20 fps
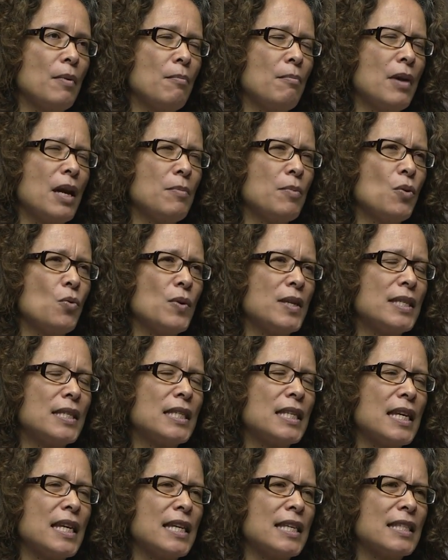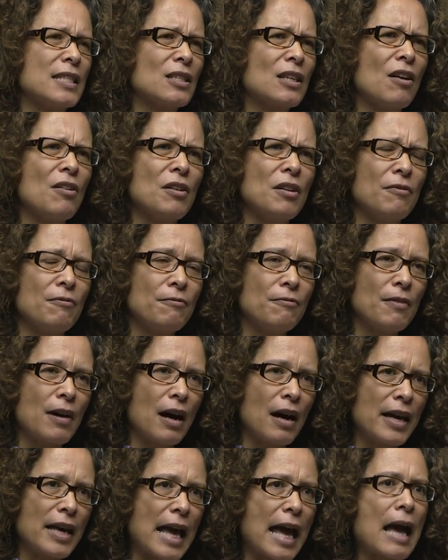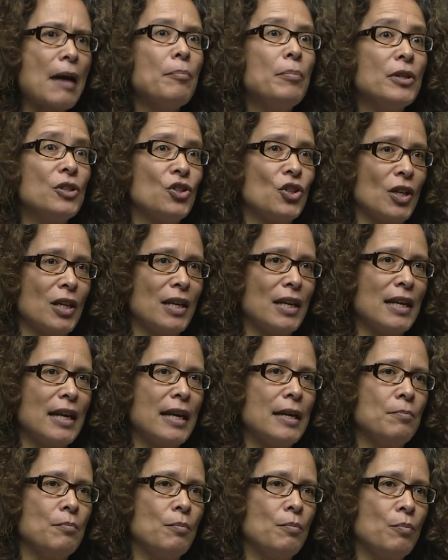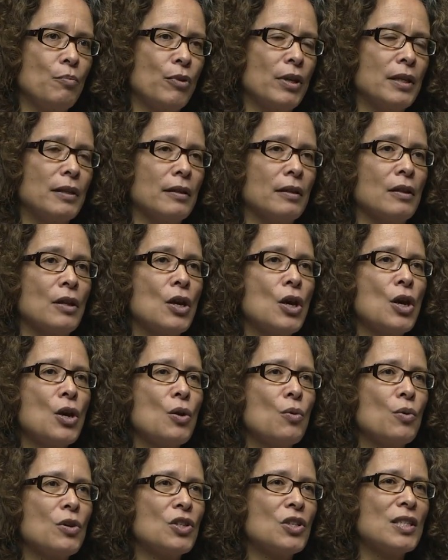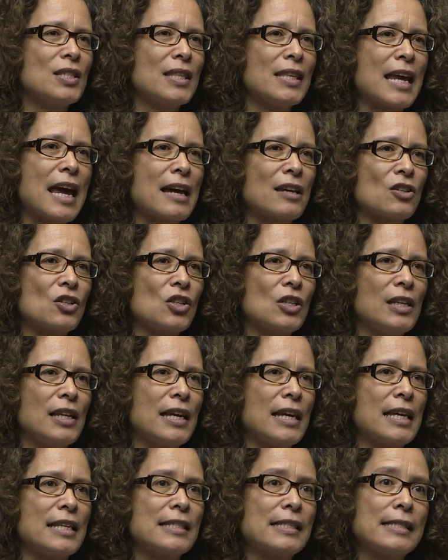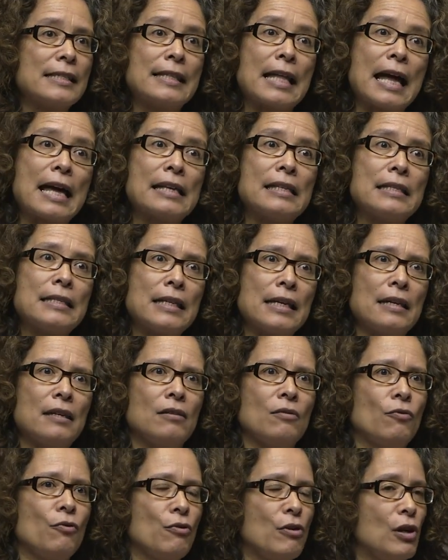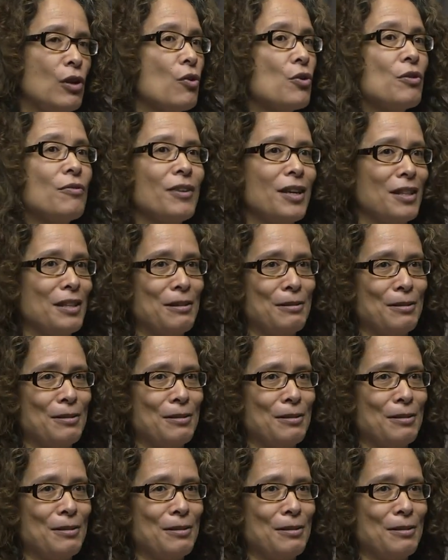maybe we see its kind of apogee in Britain, which is that actually it stands in for a lot of other